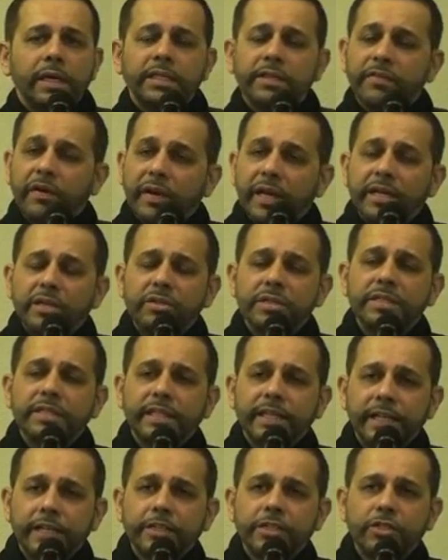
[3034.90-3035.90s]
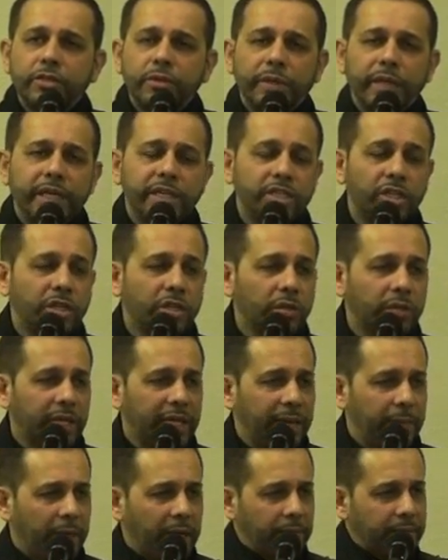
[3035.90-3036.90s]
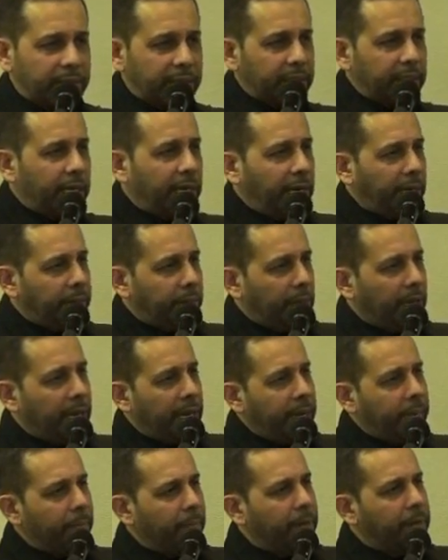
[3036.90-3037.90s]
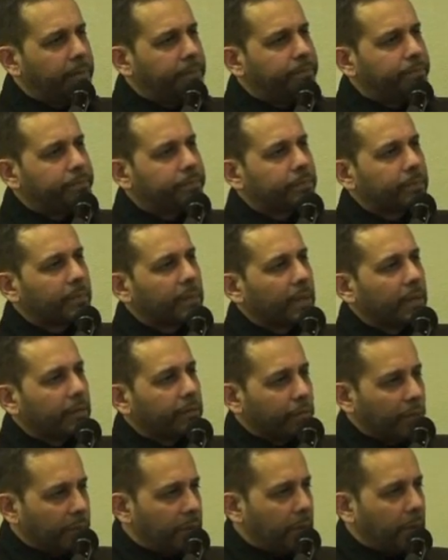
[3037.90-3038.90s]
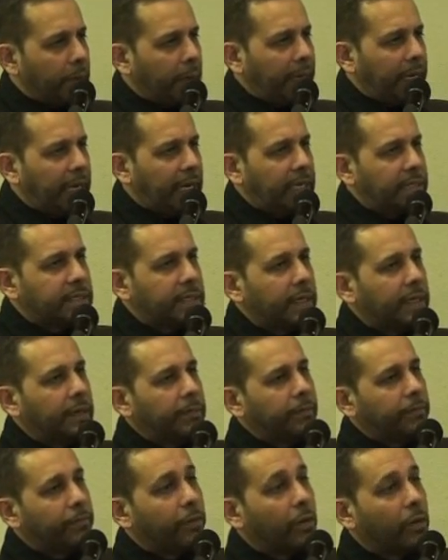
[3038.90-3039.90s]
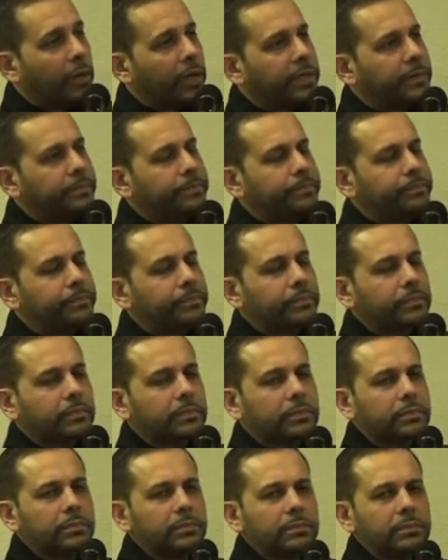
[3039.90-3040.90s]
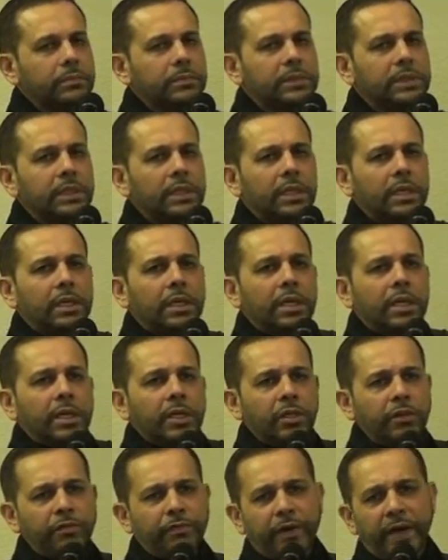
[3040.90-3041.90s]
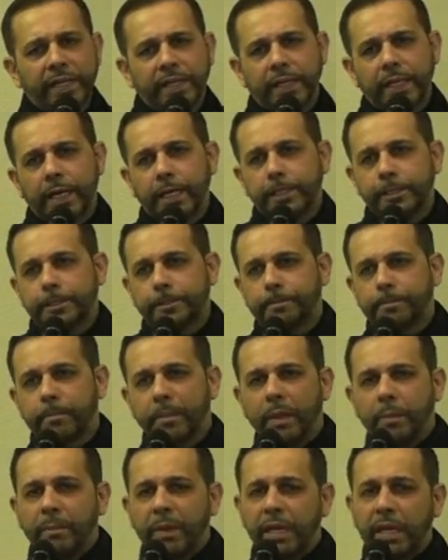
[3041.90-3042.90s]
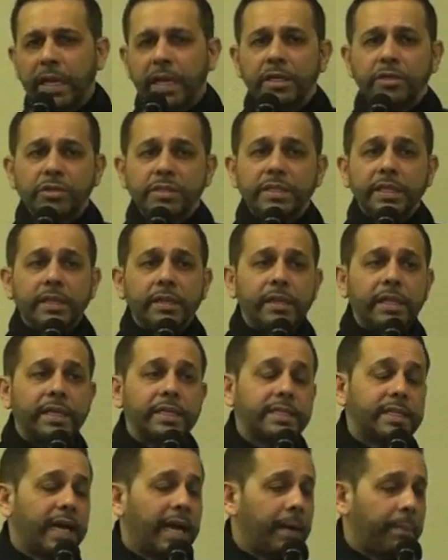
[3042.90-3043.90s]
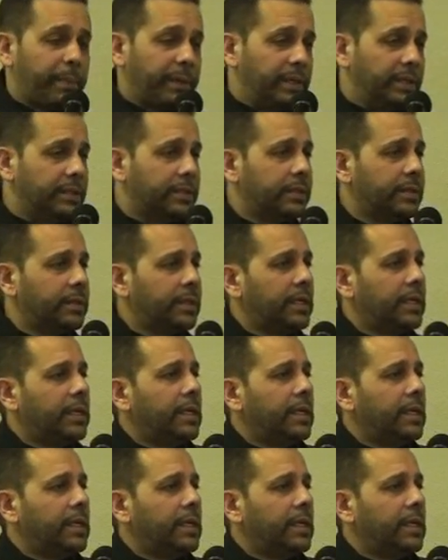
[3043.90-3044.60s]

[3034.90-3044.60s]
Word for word: It's a very interesting history. As you know, the Imams that came, A'immah, from Imam Ali alayhi salam forward, you find that many interesting things happened.